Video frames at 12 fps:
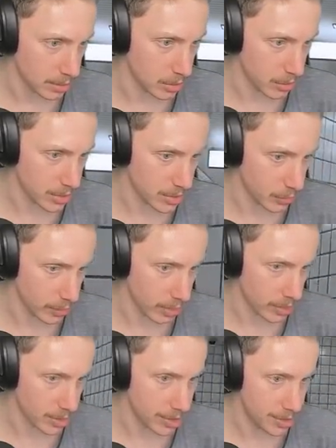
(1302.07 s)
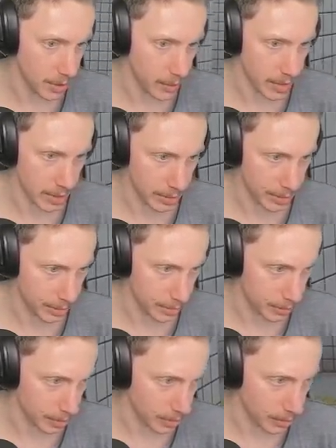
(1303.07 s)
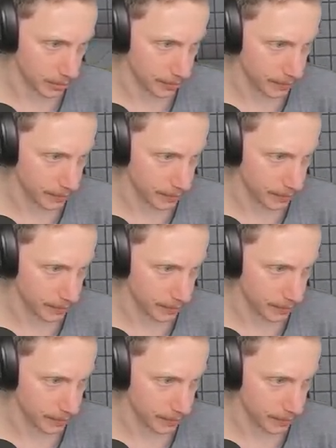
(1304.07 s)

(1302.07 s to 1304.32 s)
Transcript: But it's not really doing anything though.